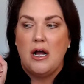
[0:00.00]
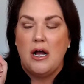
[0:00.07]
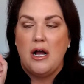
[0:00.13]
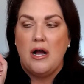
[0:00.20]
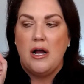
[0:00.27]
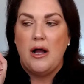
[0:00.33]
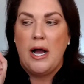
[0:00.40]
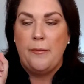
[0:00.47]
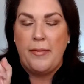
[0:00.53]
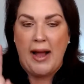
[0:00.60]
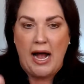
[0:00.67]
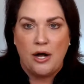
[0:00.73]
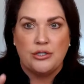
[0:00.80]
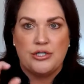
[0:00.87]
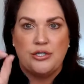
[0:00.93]

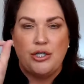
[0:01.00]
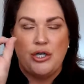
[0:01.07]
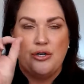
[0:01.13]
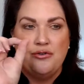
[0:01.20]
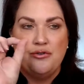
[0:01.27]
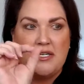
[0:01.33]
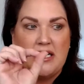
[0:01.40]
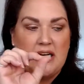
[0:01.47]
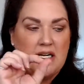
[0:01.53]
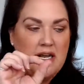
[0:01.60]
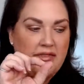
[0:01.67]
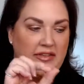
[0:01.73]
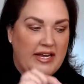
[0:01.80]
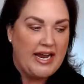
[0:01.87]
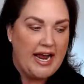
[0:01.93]
about using
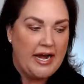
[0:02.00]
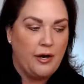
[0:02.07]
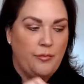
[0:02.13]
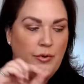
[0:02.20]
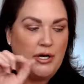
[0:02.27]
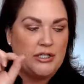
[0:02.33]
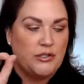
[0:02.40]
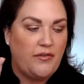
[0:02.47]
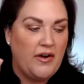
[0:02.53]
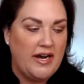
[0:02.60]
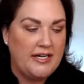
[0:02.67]
the airbrush final